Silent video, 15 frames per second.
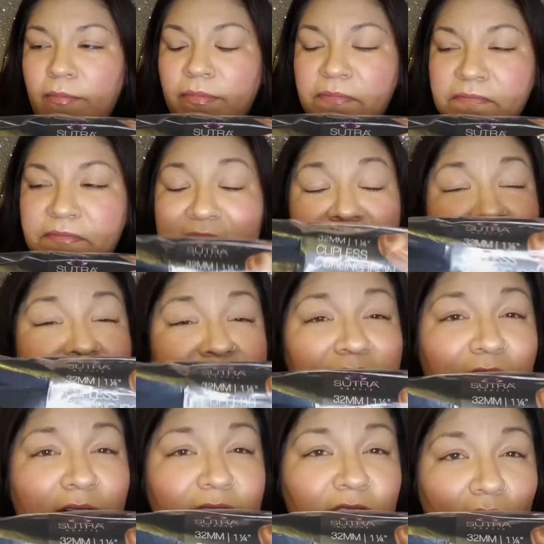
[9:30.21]

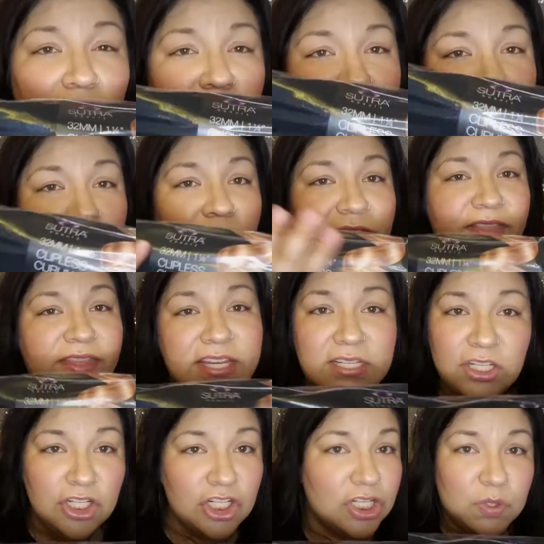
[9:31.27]
$65 for
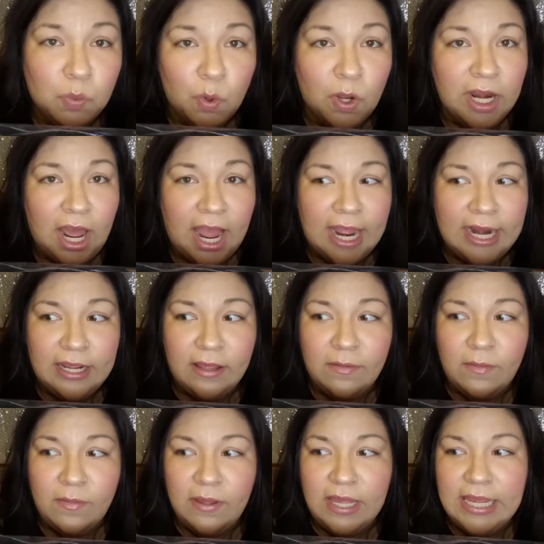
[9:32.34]
this just one
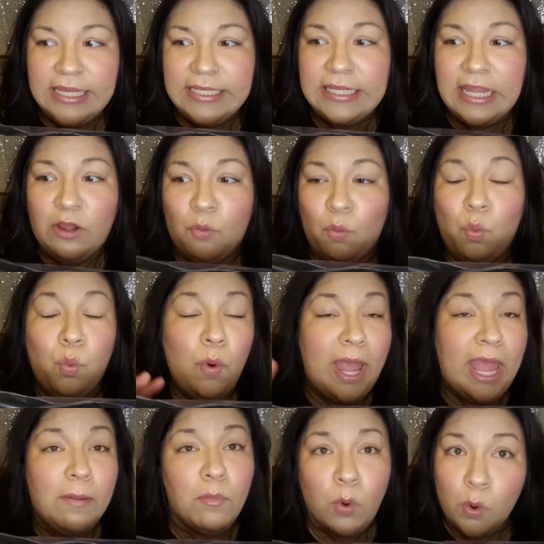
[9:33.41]
item is like
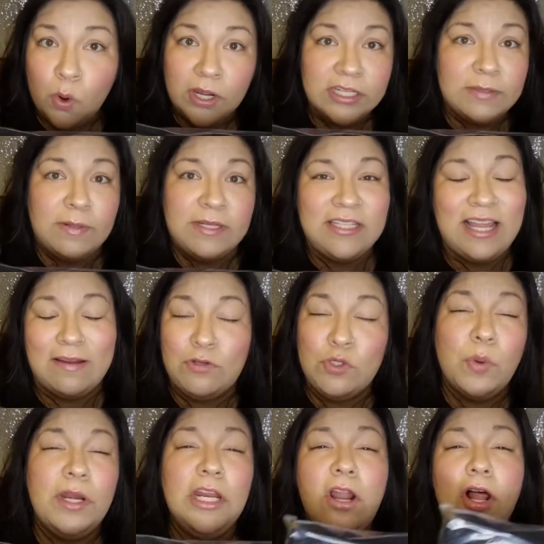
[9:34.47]
way more expensive, like
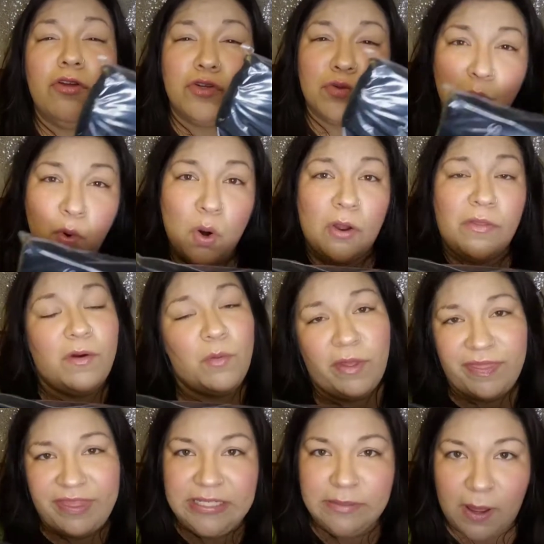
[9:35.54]
$20 more than what
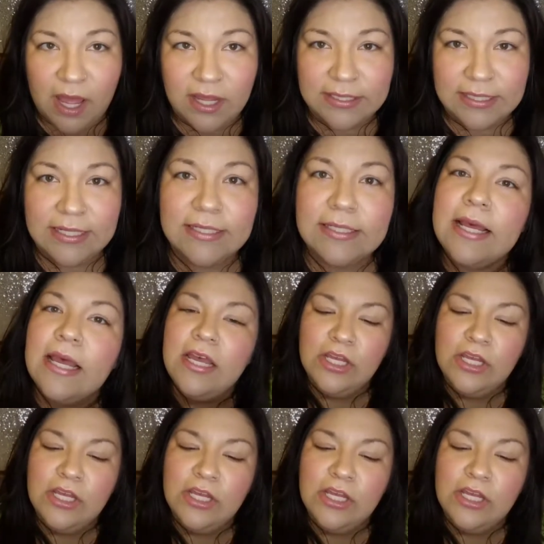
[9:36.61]
this box is.